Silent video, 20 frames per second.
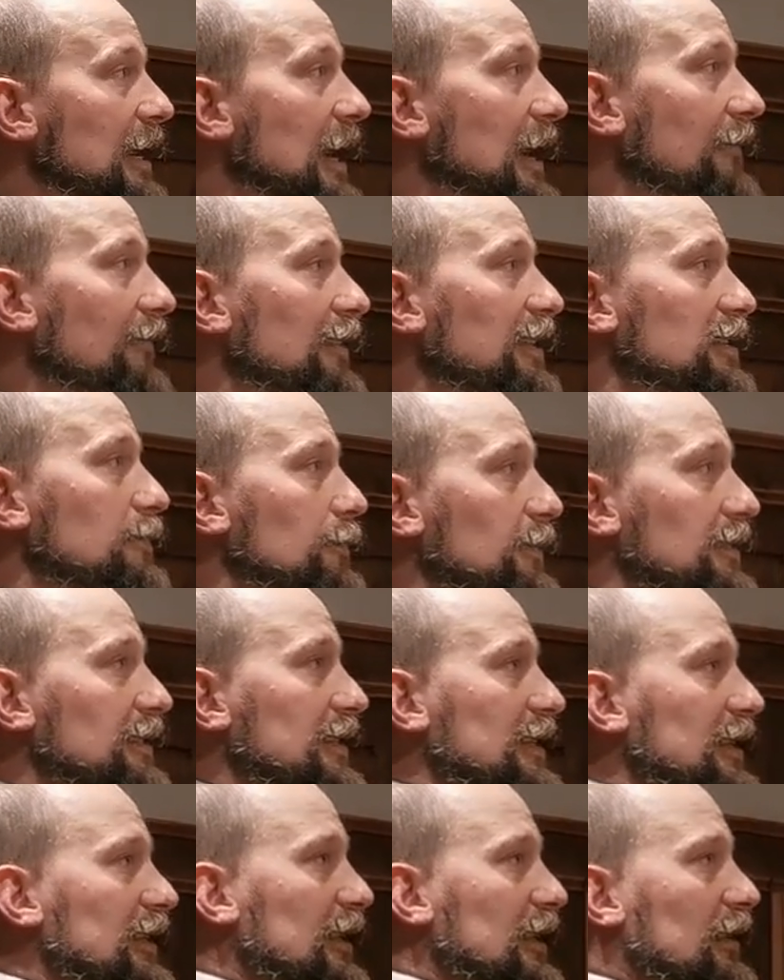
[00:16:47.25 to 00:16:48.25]
And this
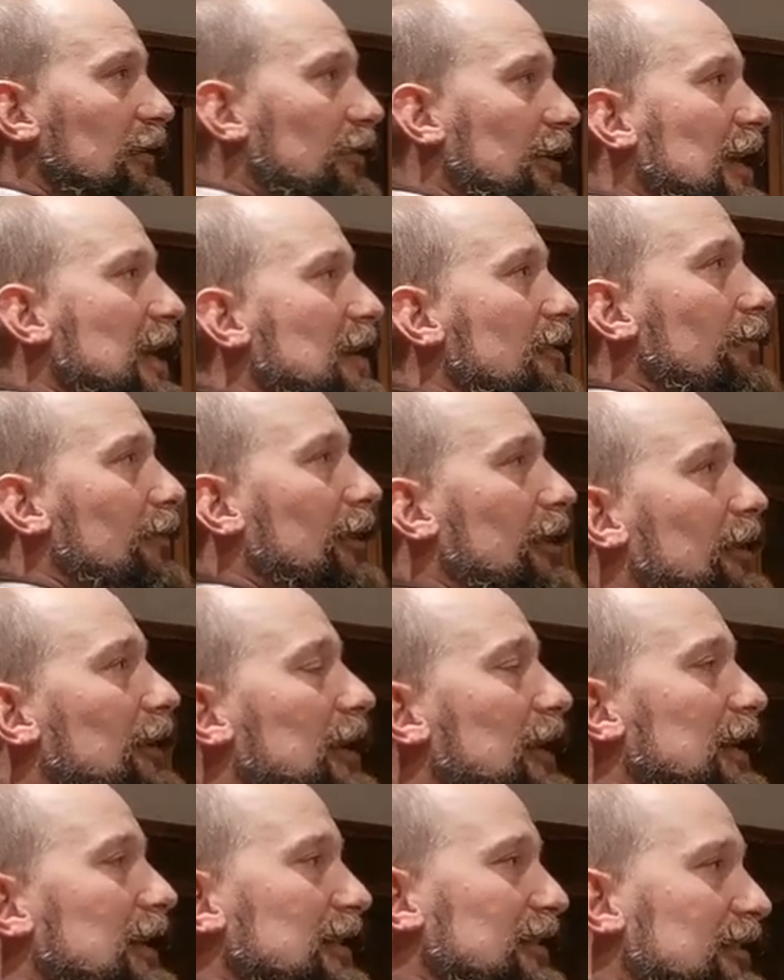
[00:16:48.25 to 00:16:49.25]
particular area
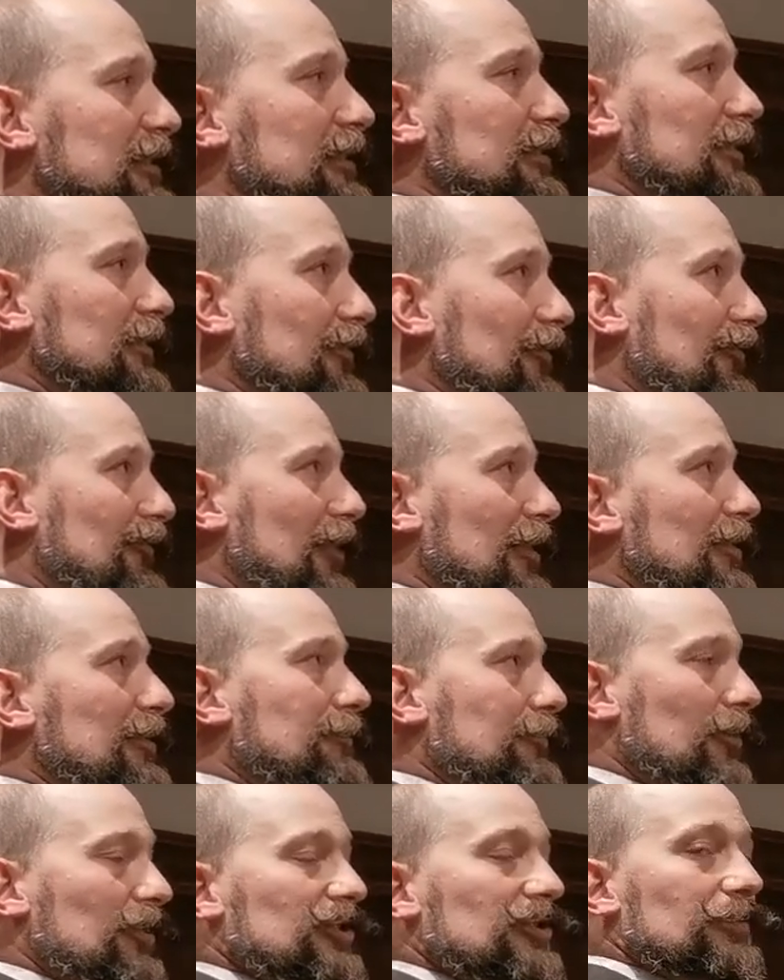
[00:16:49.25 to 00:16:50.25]
is very
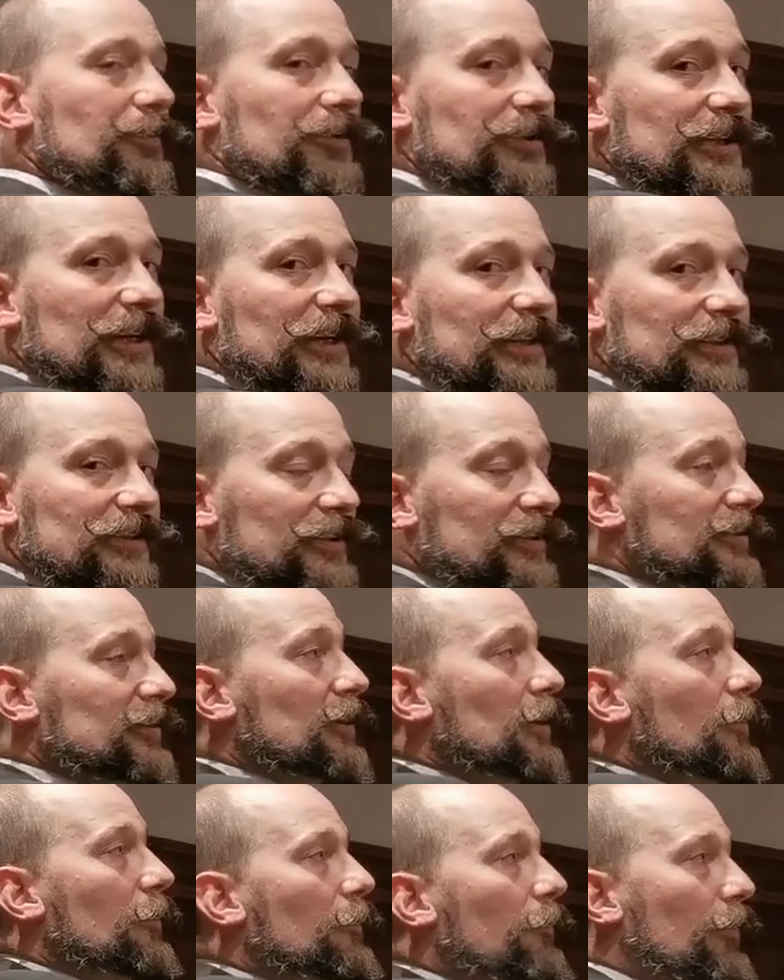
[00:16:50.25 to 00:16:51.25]
much protected
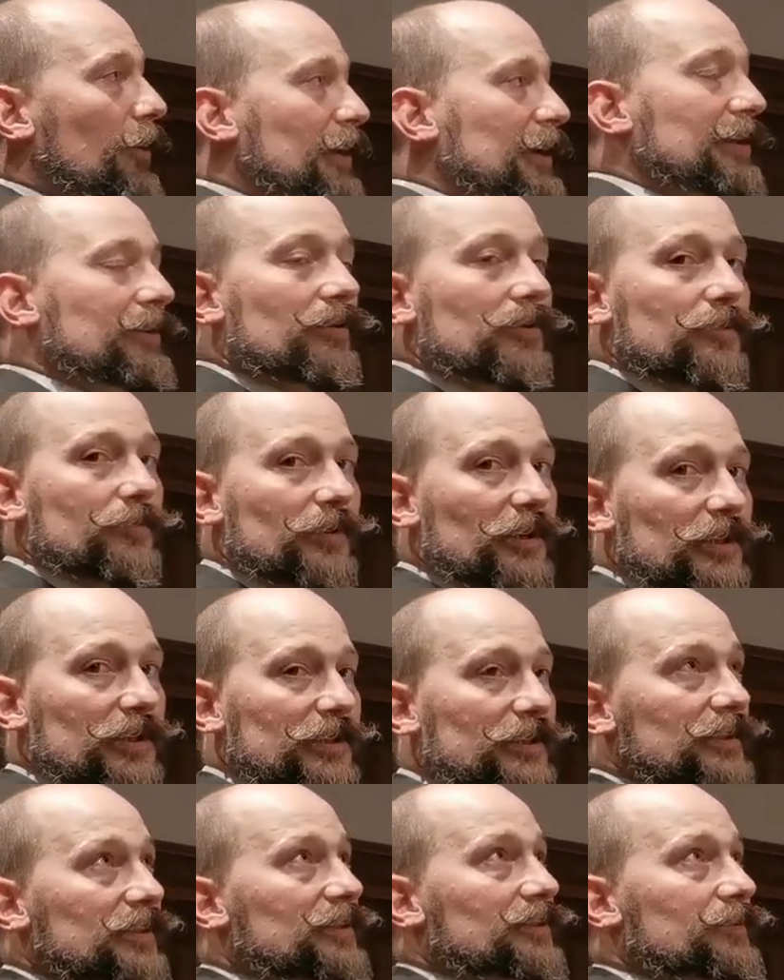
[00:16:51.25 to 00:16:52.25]
by an armor
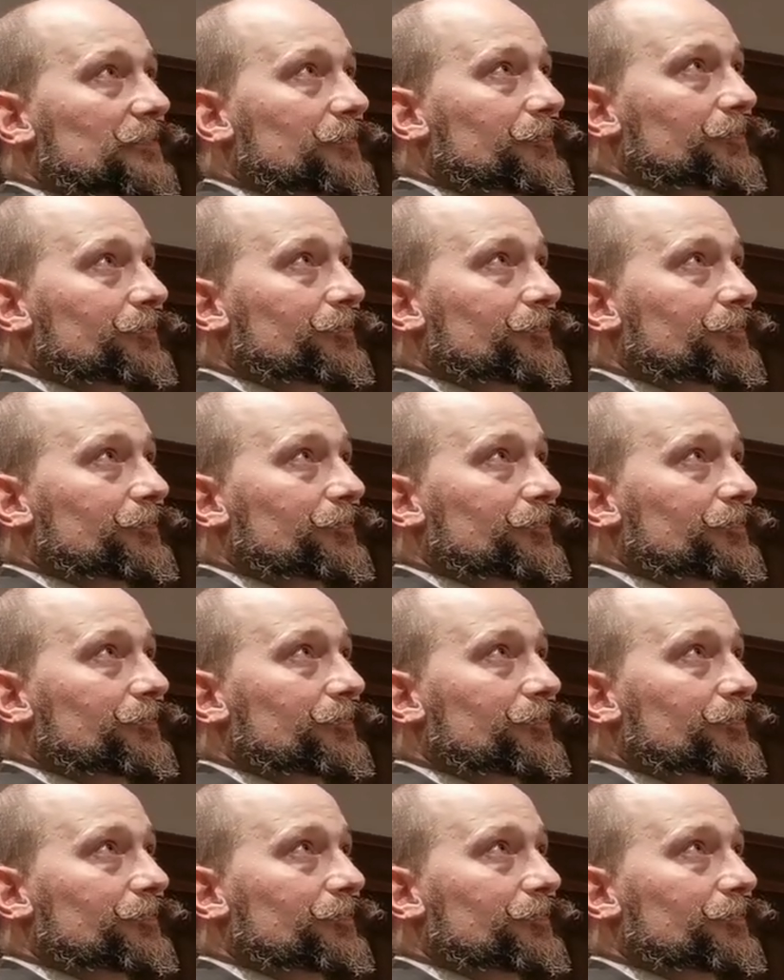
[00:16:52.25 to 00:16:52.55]
like this.